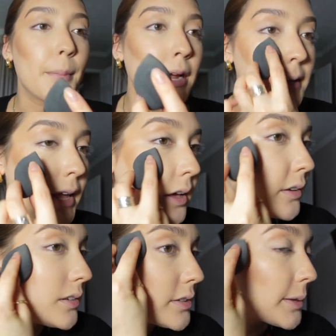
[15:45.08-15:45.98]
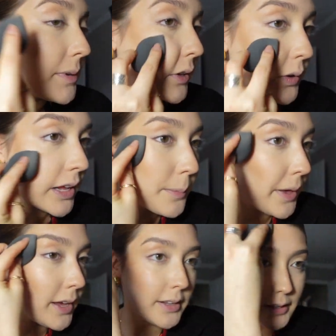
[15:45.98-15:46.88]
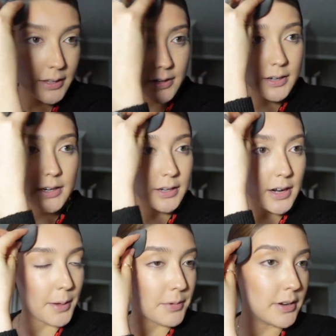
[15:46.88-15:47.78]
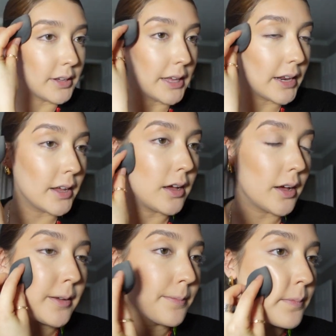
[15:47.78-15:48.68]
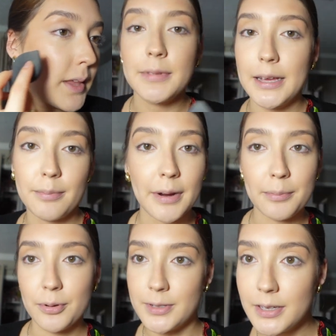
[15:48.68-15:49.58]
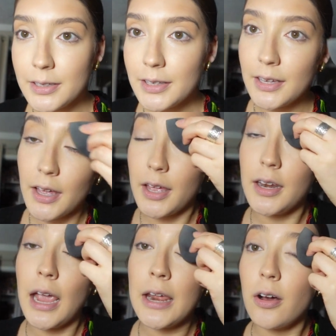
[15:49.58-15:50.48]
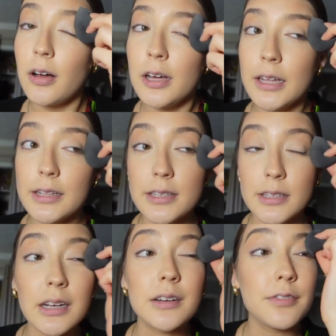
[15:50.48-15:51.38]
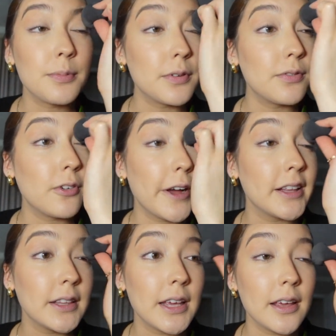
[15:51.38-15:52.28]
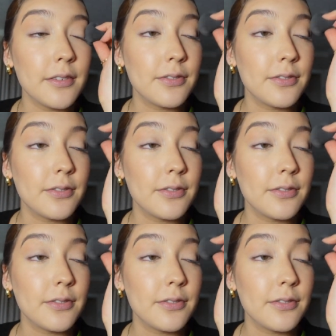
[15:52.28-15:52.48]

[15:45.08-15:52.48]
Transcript: my nails i'm gonna go get a pedicure i'm gonna get a um like my brazilian and all that stuff before i leave